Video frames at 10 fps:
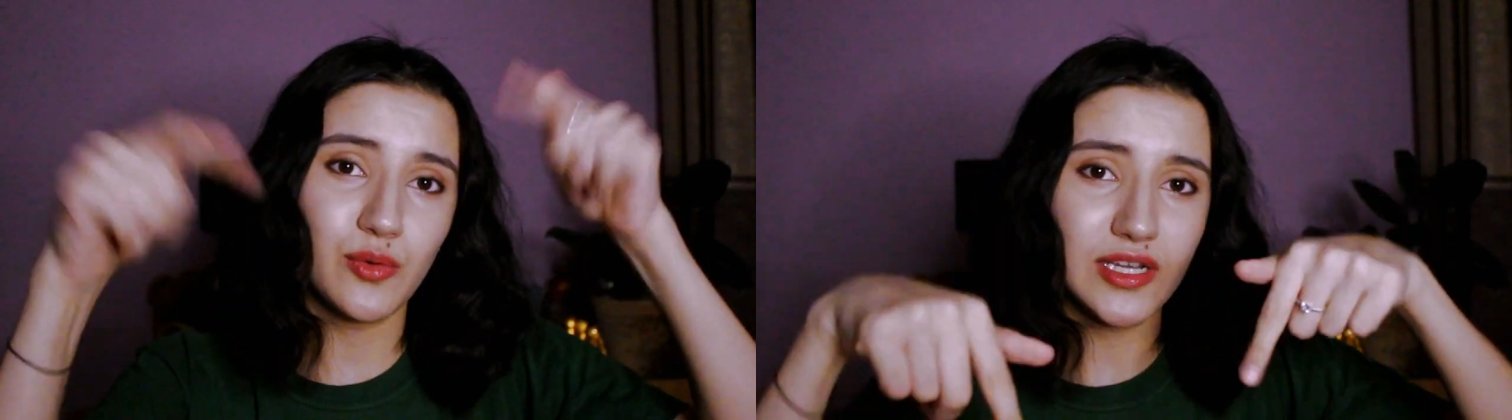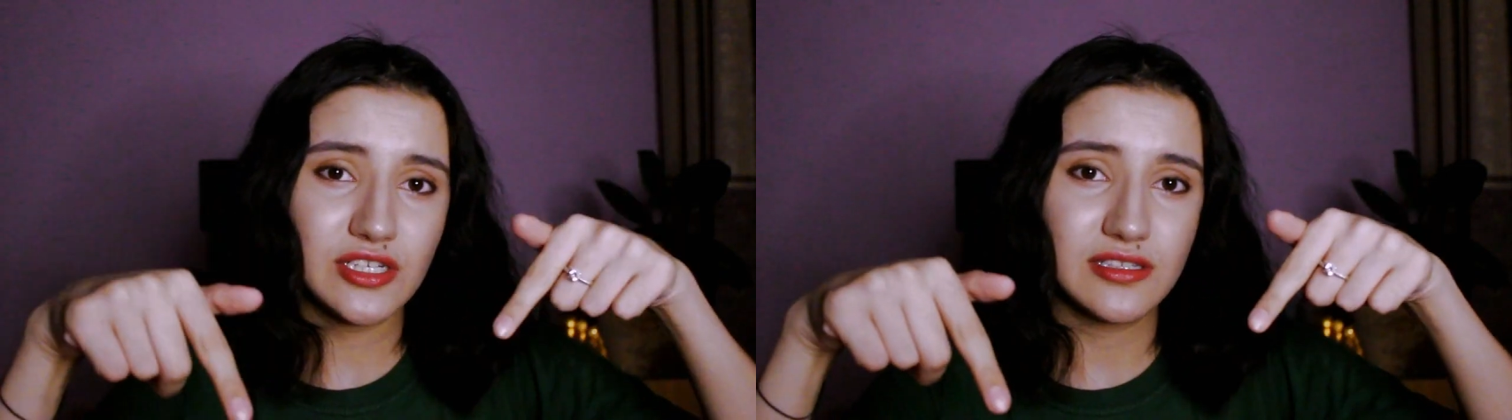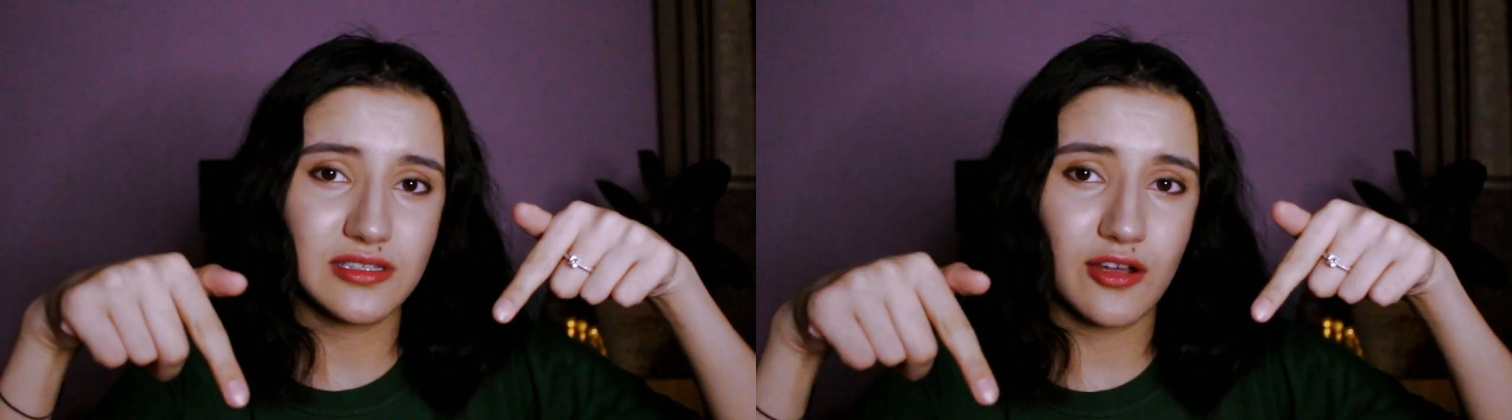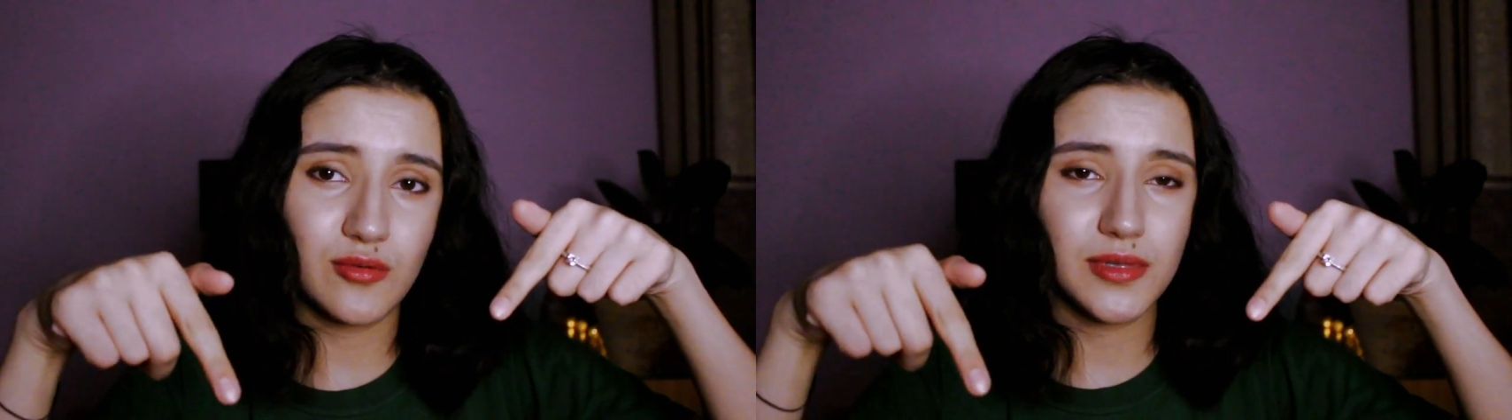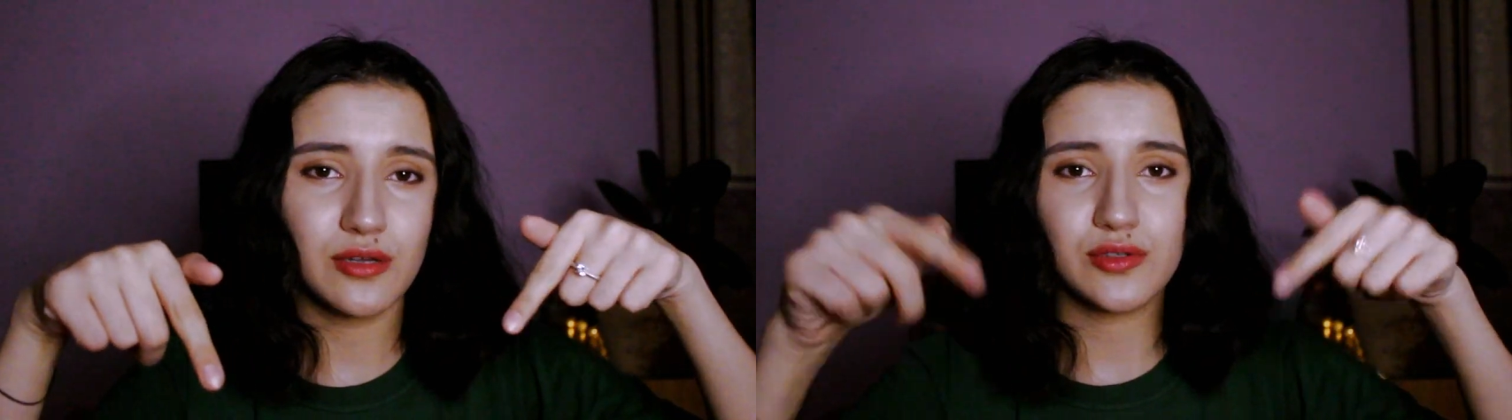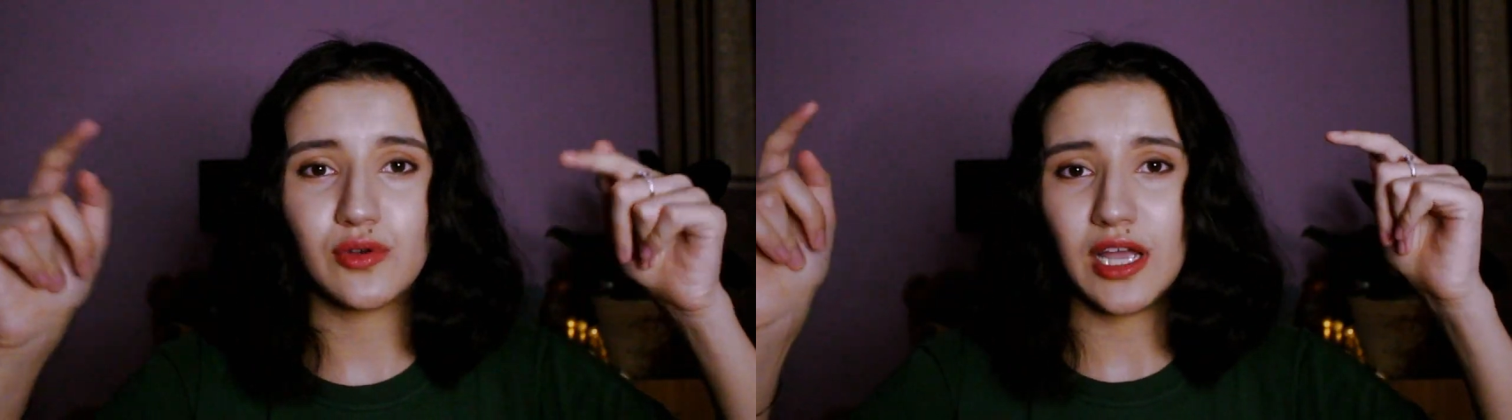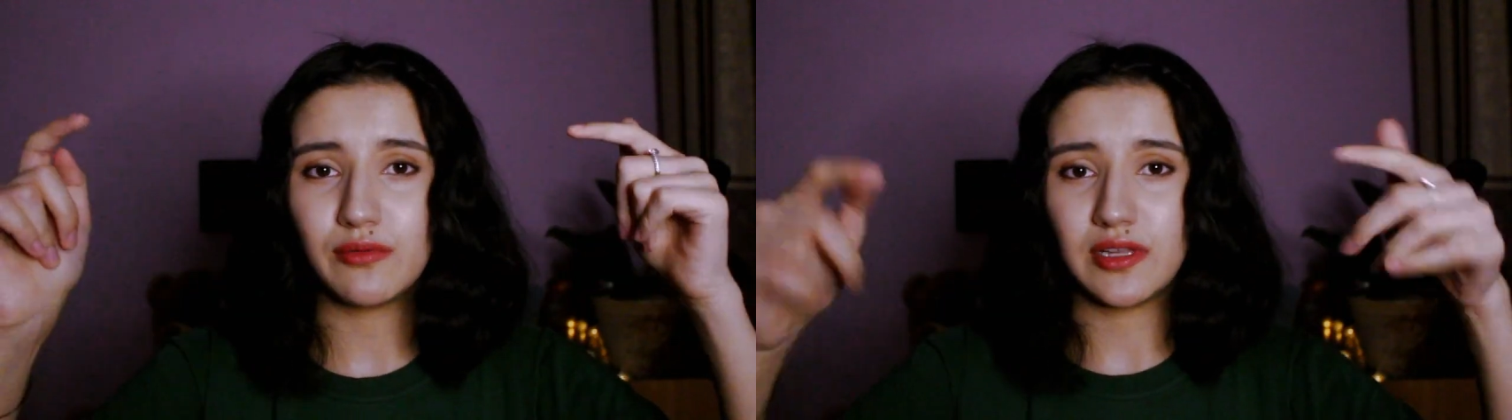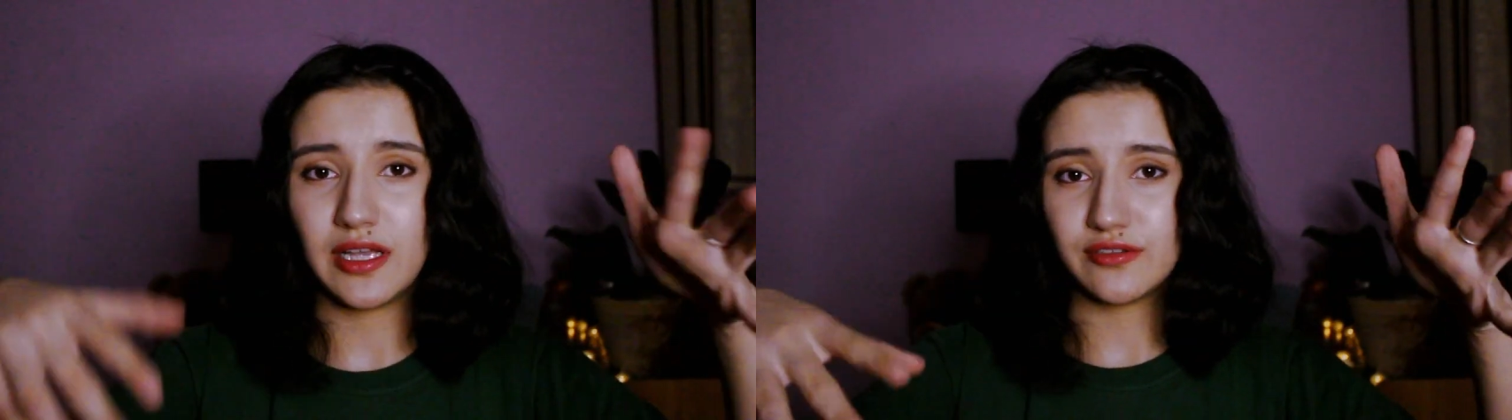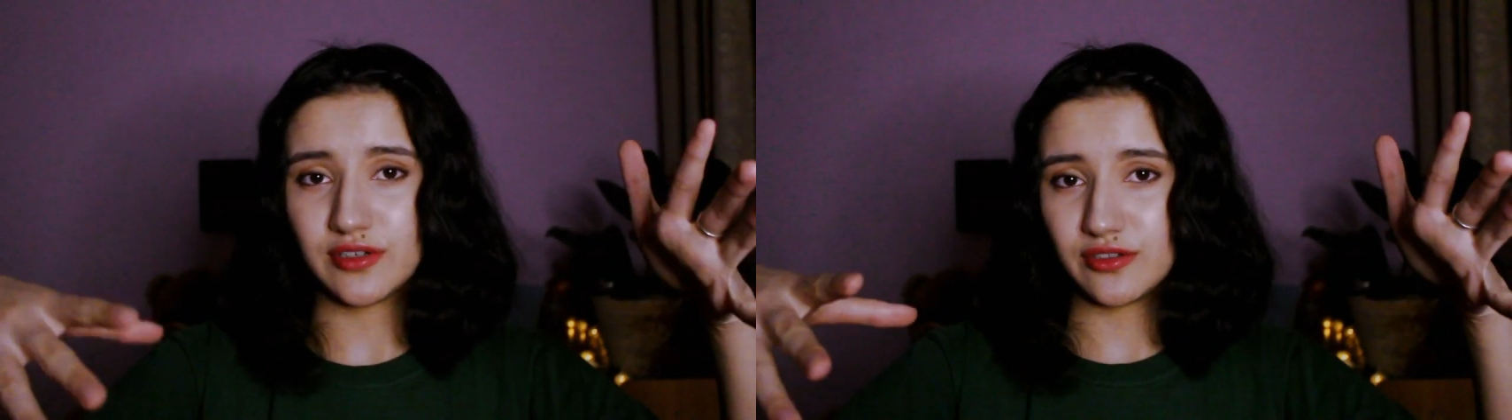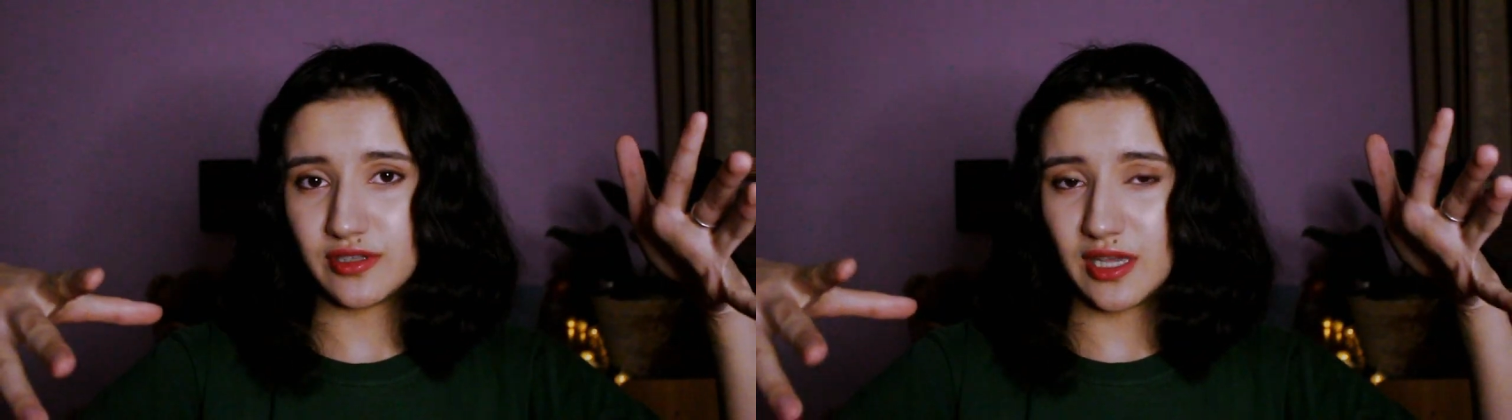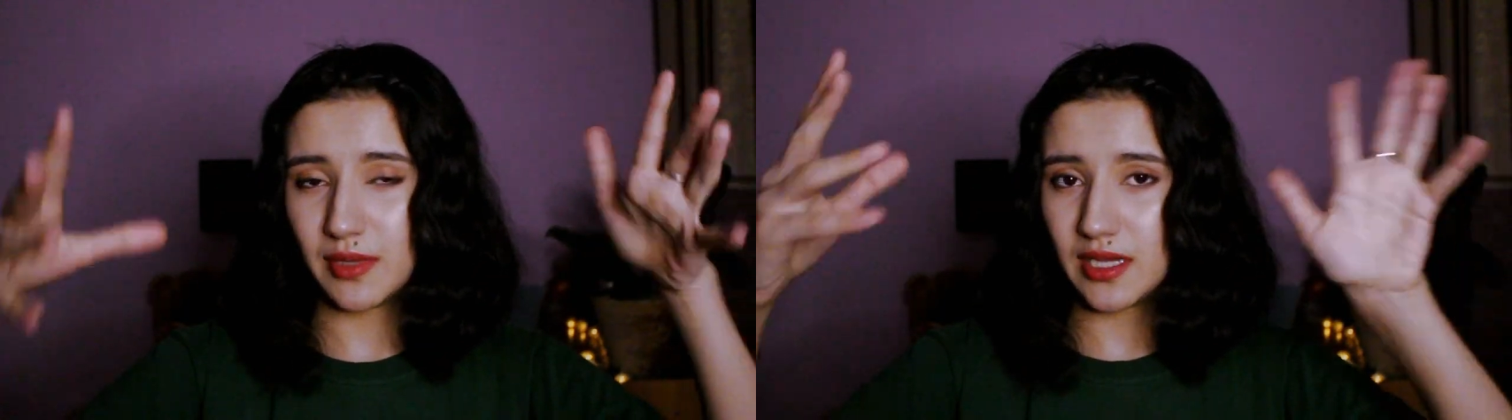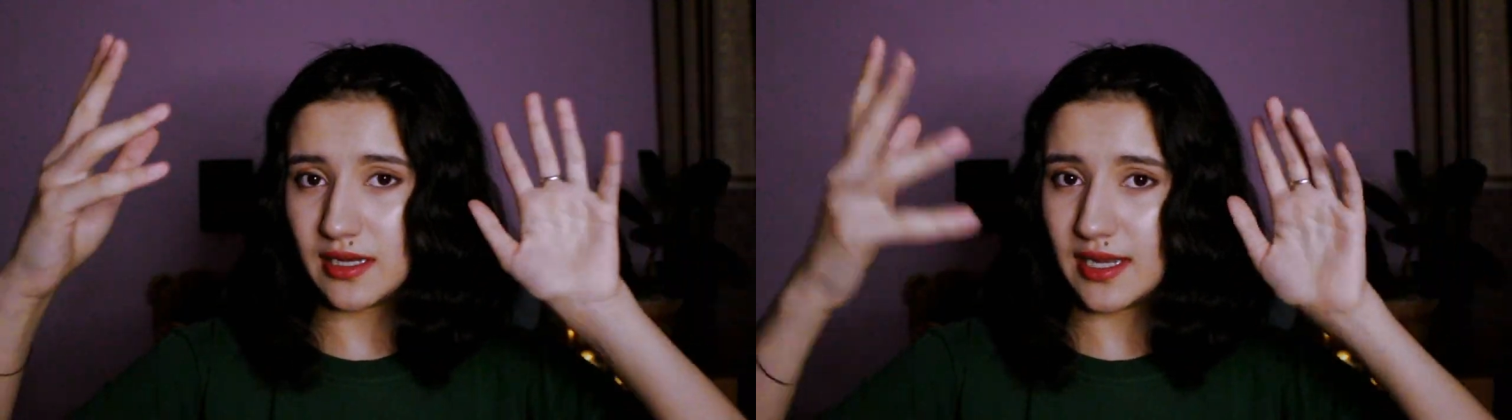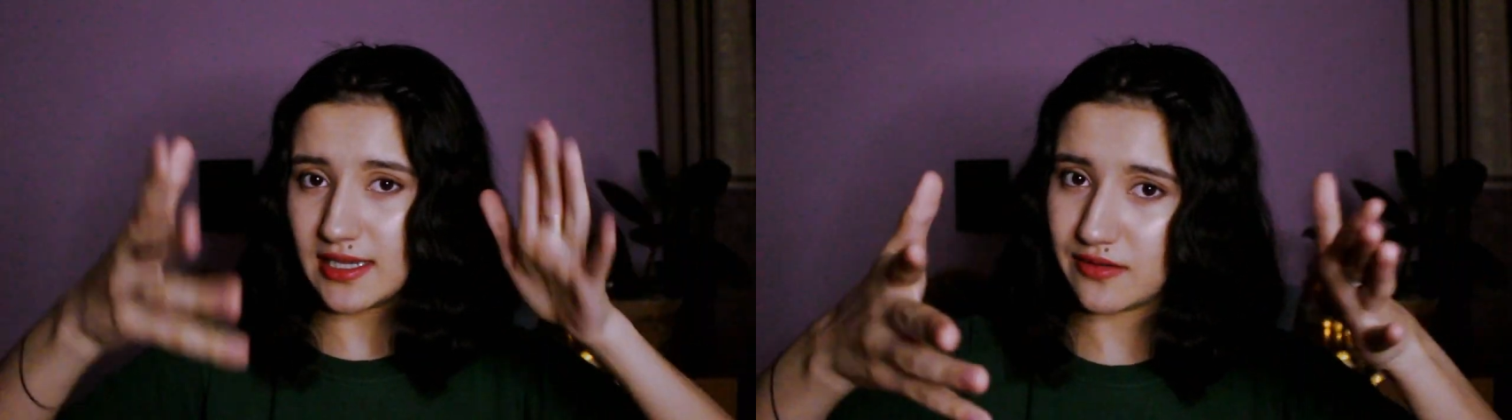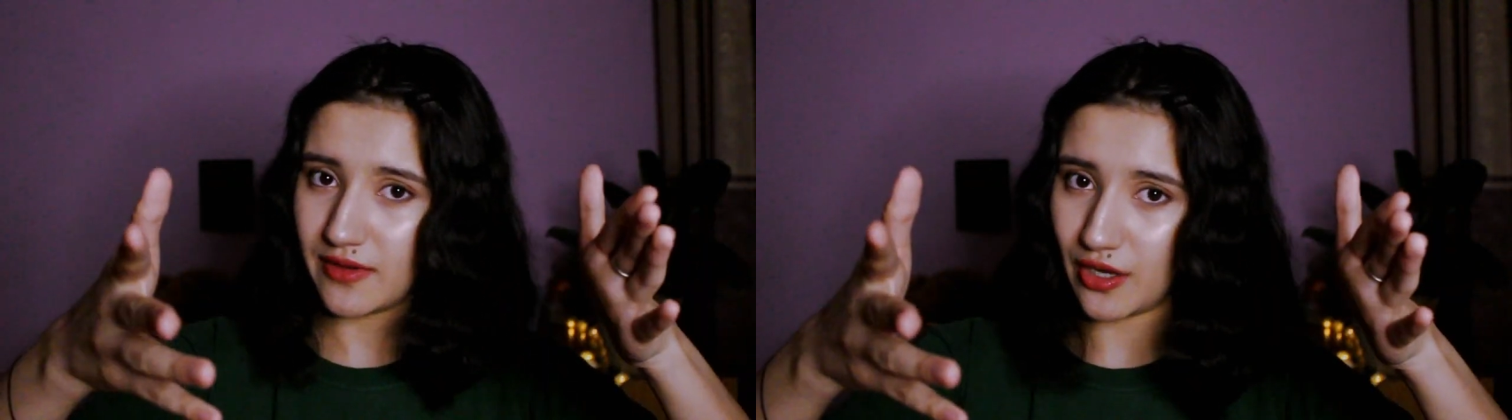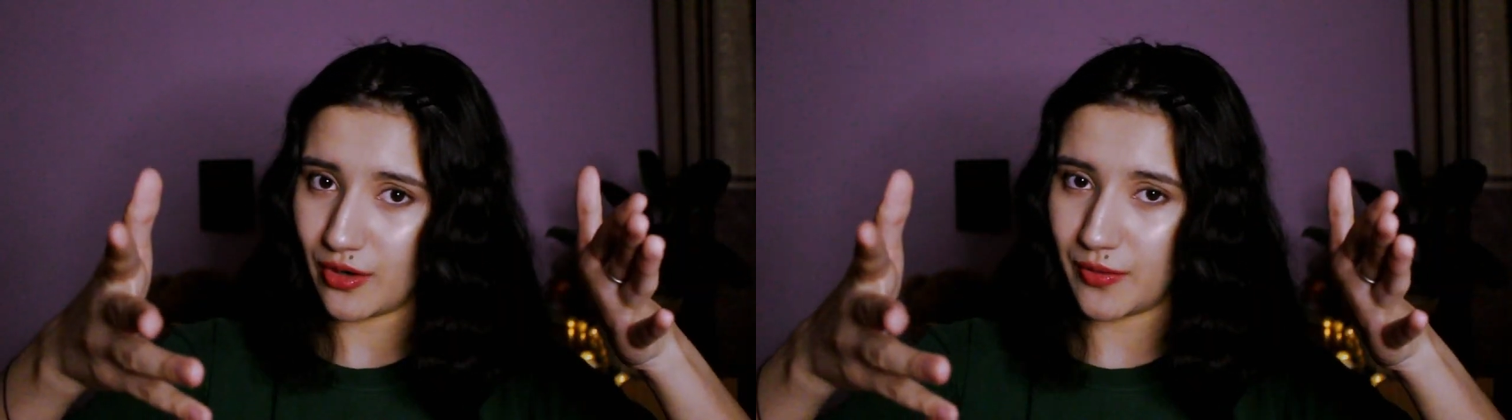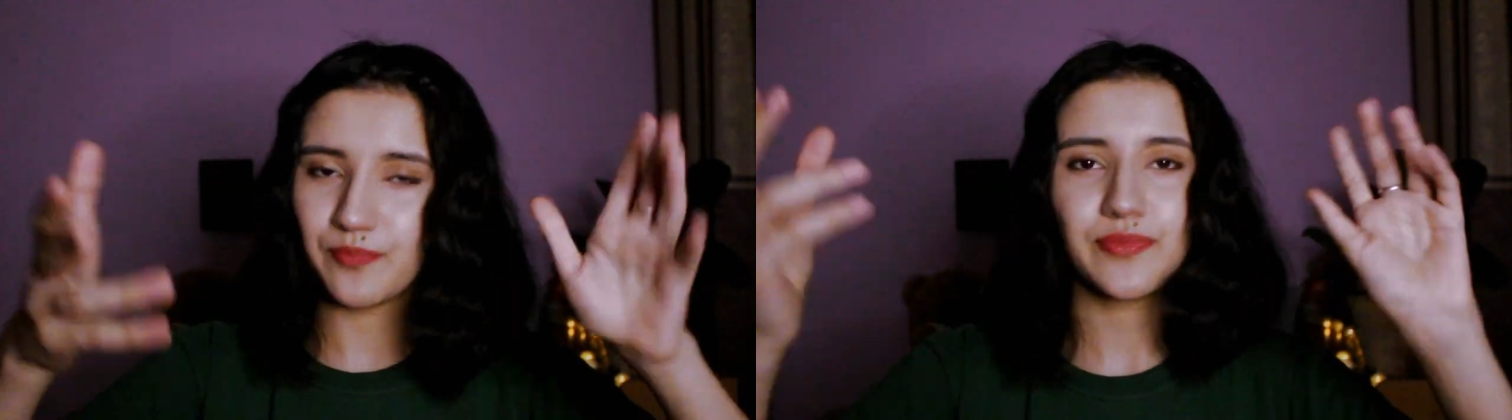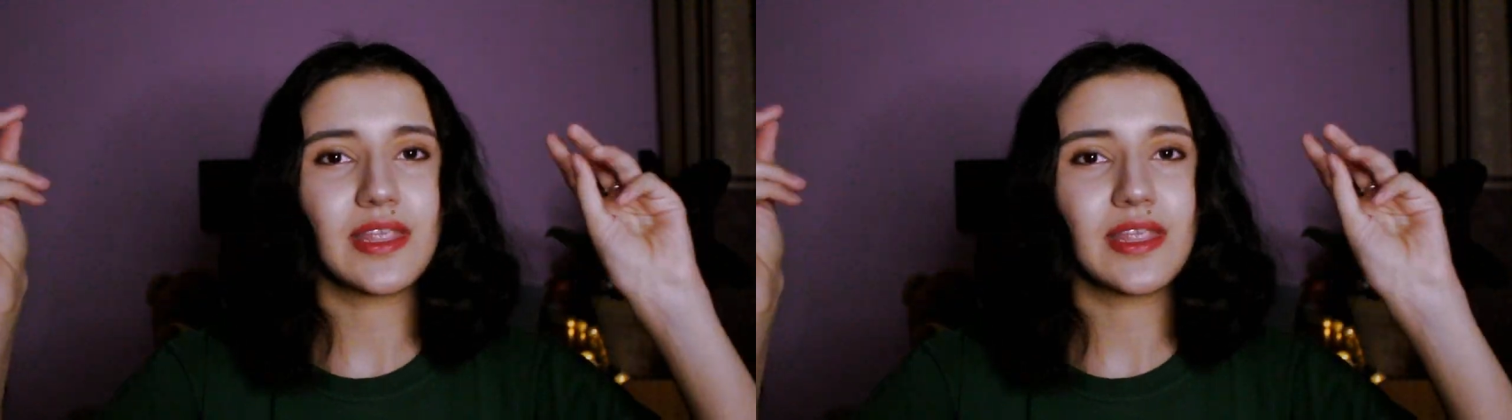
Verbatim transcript: questions down below so I will answer to them in the next video.